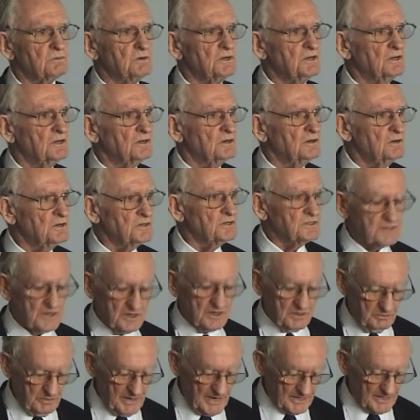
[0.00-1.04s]
were
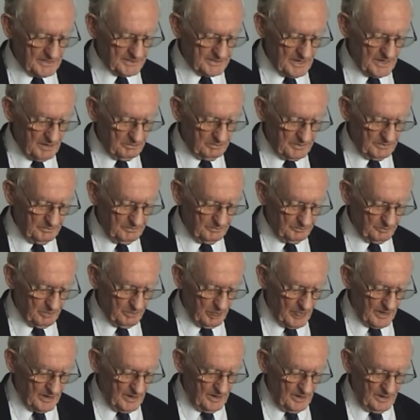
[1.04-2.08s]
also backed up
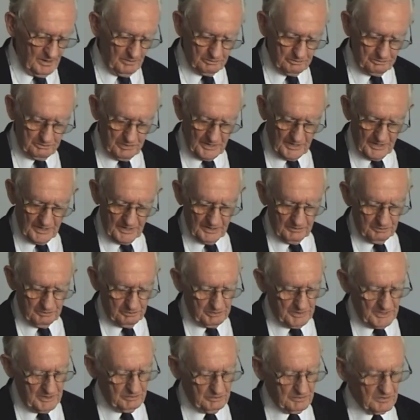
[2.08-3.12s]
by
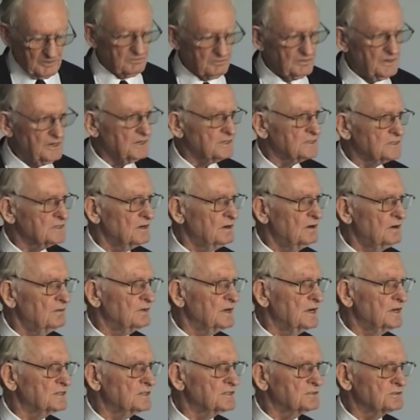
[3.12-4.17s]
people ex of
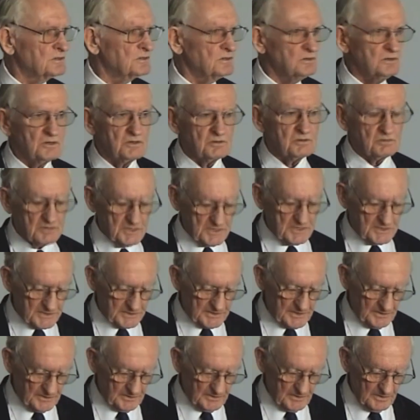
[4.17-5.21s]
extraordinary
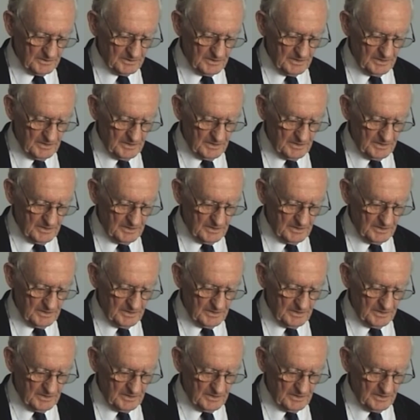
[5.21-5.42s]
skill